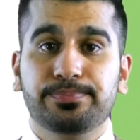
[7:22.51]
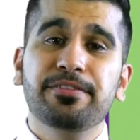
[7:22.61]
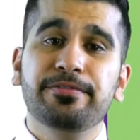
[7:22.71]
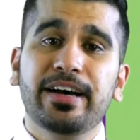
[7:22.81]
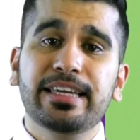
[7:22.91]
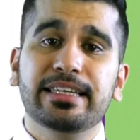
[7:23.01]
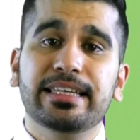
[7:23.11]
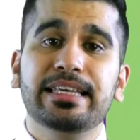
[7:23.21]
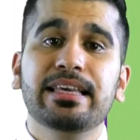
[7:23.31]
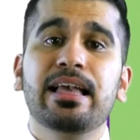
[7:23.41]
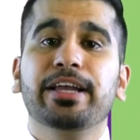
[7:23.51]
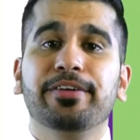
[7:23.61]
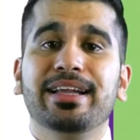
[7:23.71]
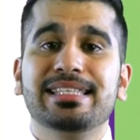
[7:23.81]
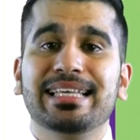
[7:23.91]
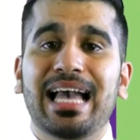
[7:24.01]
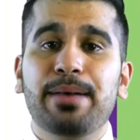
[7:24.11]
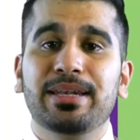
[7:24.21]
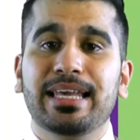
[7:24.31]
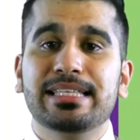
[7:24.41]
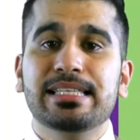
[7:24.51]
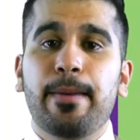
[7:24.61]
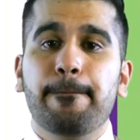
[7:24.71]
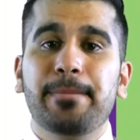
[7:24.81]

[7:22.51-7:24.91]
And finally, pancreatic amylase,